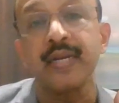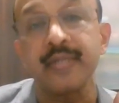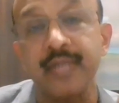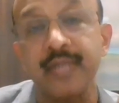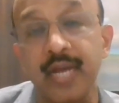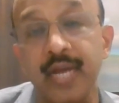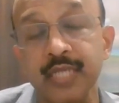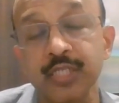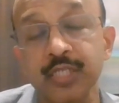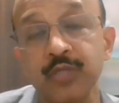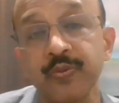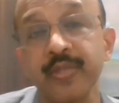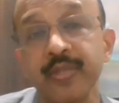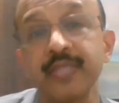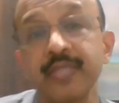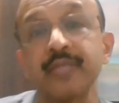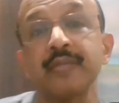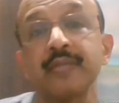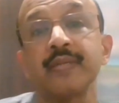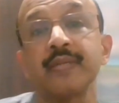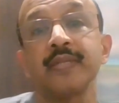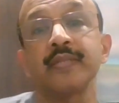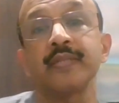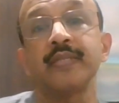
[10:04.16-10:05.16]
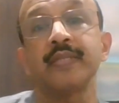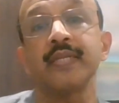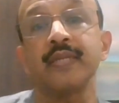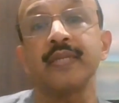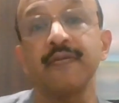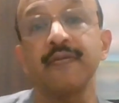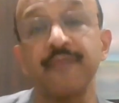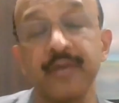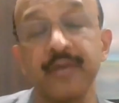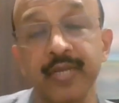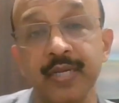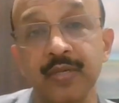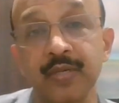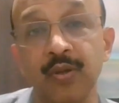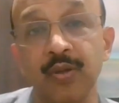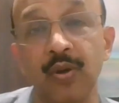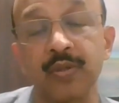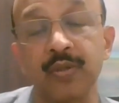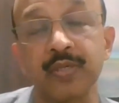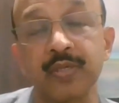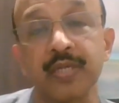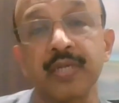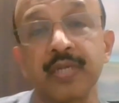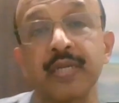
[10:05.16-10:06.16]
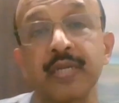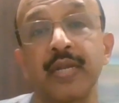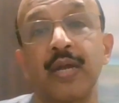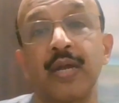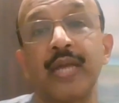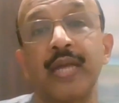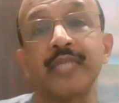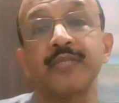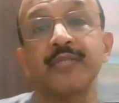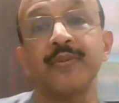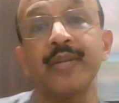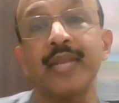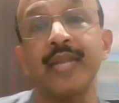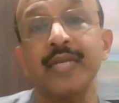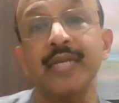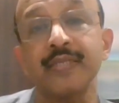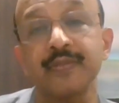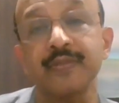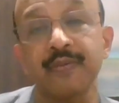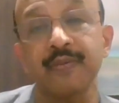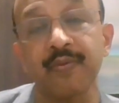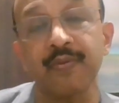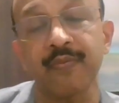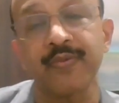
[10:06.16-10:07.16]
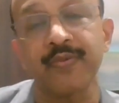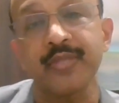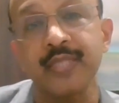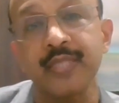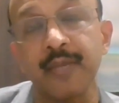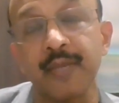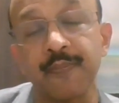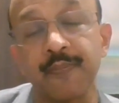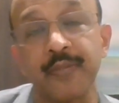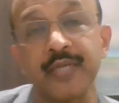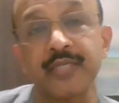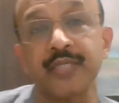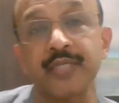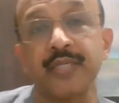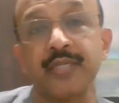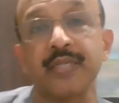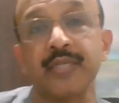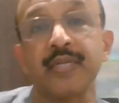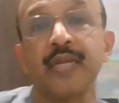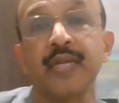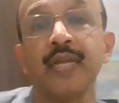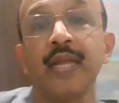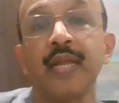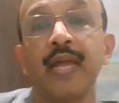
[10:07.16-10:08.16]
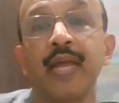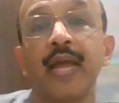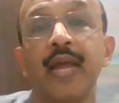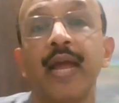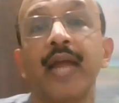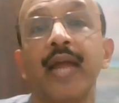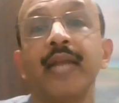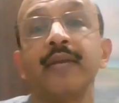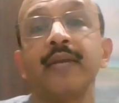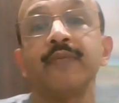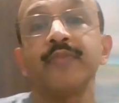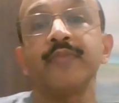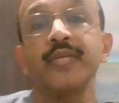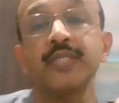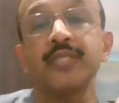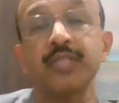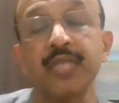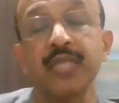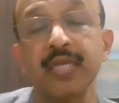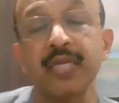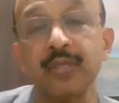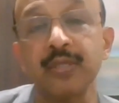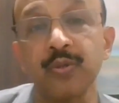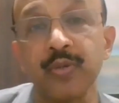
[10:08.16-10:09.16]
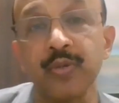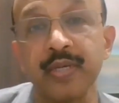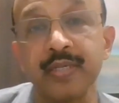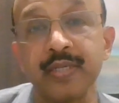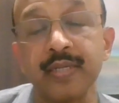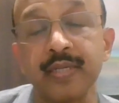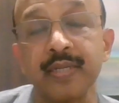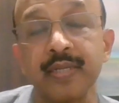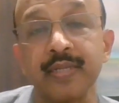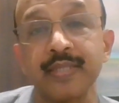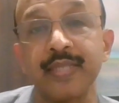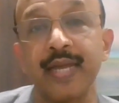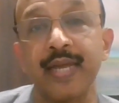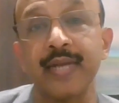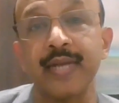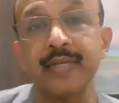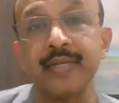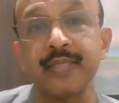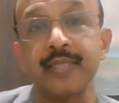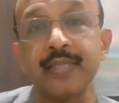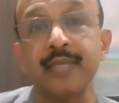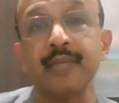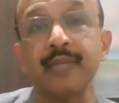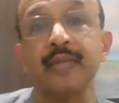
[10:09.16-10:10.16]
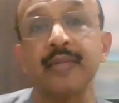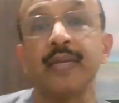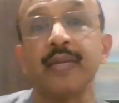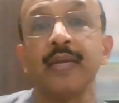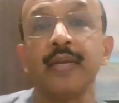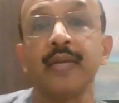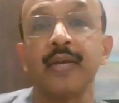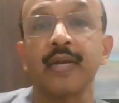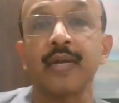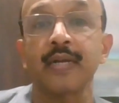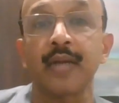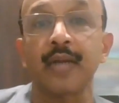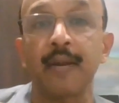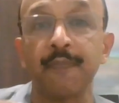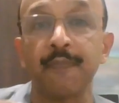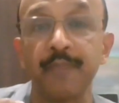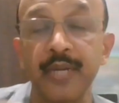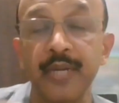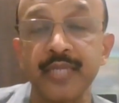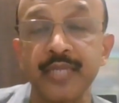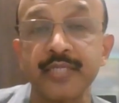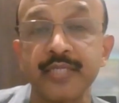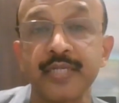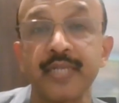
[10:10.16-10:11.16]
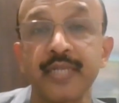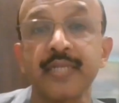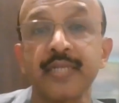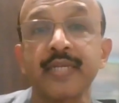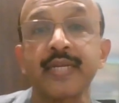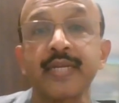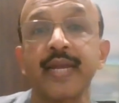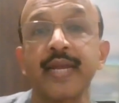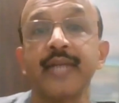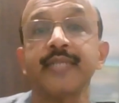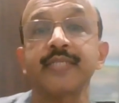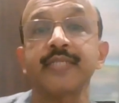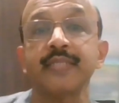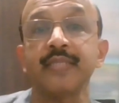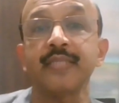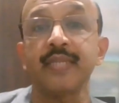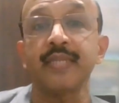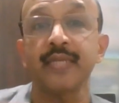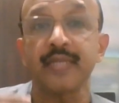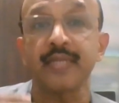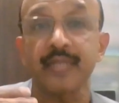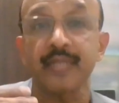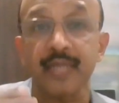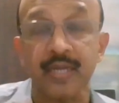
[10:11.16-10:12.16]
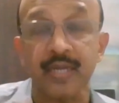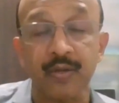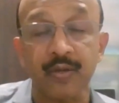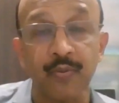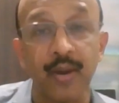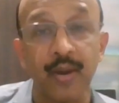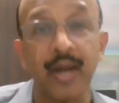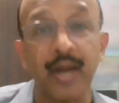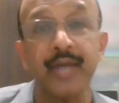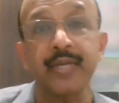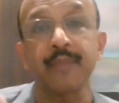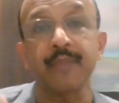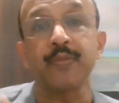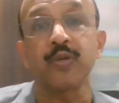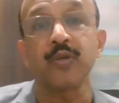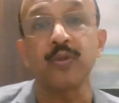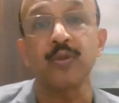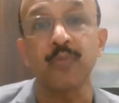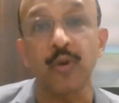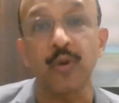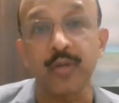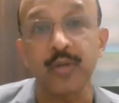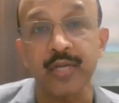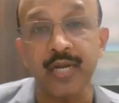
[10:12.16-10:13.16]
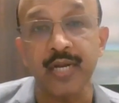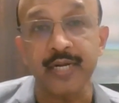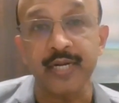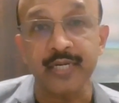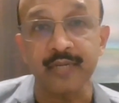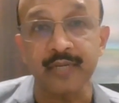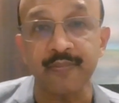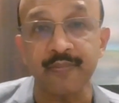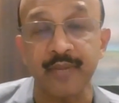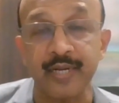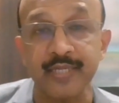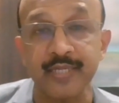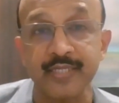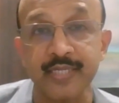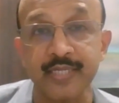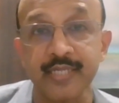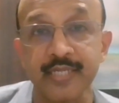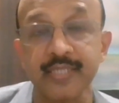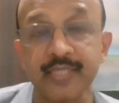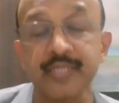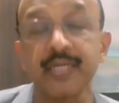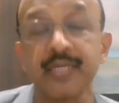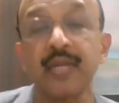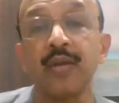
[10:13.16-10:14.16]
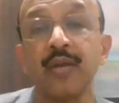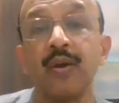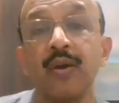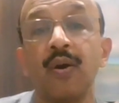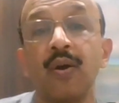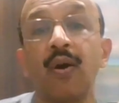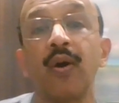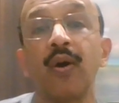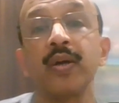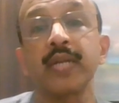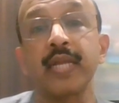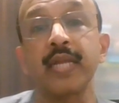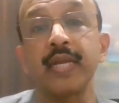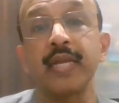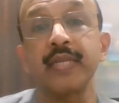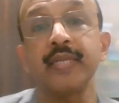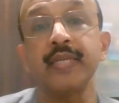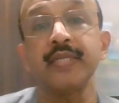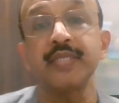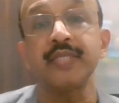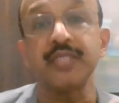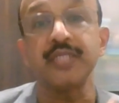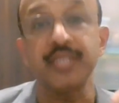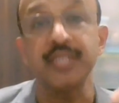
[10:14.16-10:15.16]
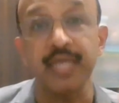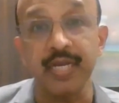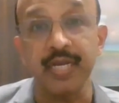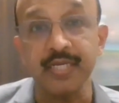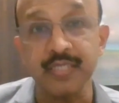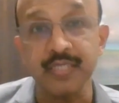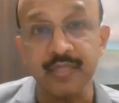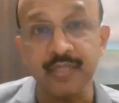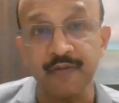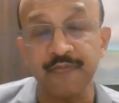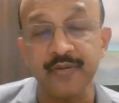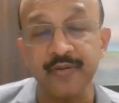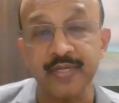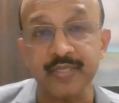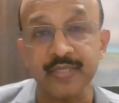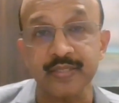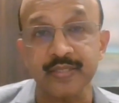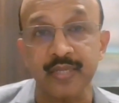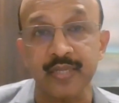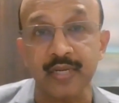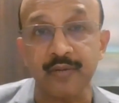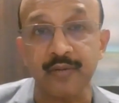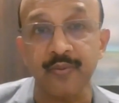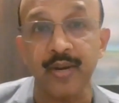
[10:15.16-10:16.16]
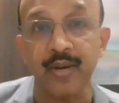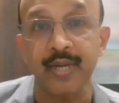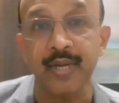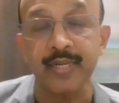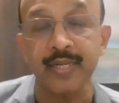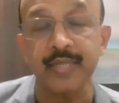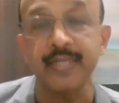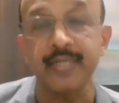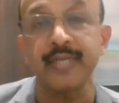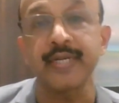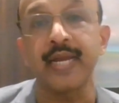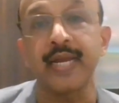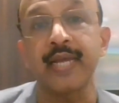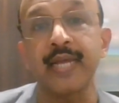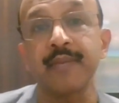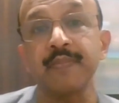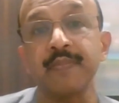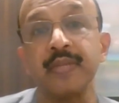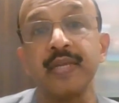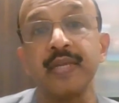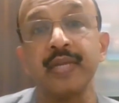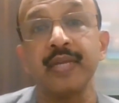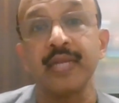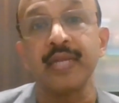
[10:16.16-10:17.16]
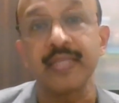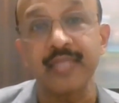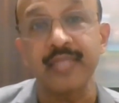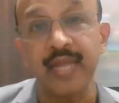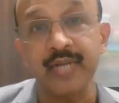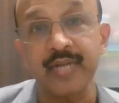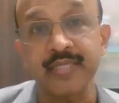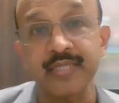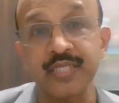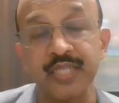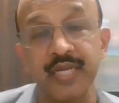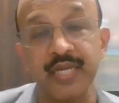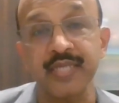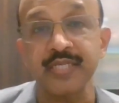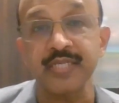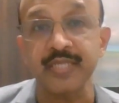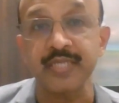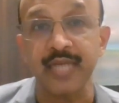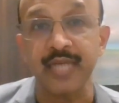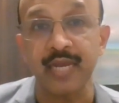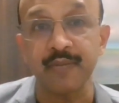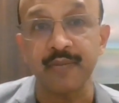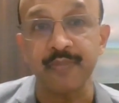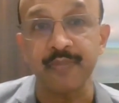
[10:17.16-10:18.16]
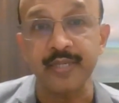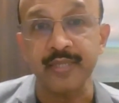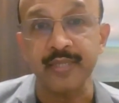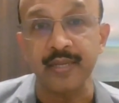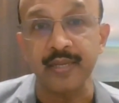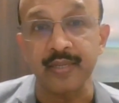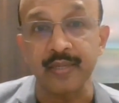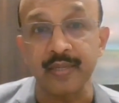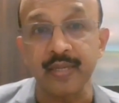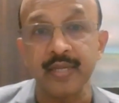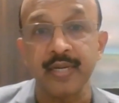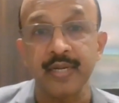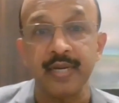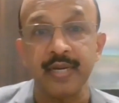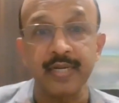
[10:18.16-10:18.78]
touch with the referring doctor as well as with the patient, and we see to it that the patient gets the required immunomodulatory medicines or any change if it is required anytime, that change can be done.